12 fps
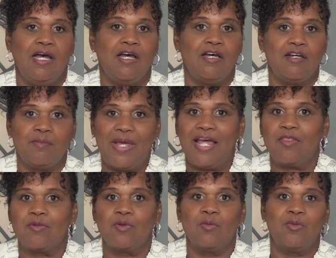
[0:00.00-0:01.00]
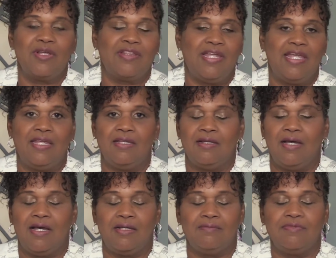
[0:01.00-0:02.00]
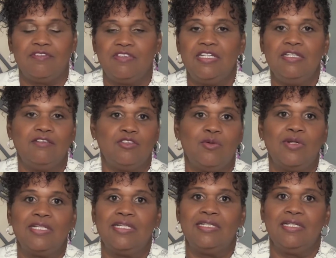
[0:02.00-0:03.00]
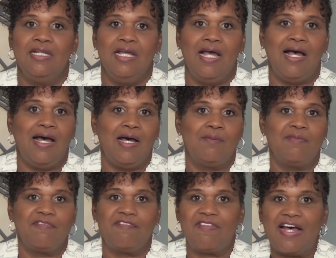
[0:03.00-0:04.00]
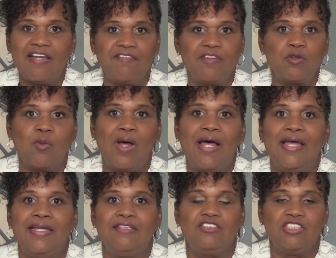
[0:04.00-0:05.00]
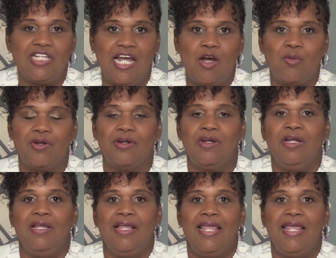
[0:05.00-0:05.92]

a bathroom with a uh, sink, toilet, um, five foot wide shower,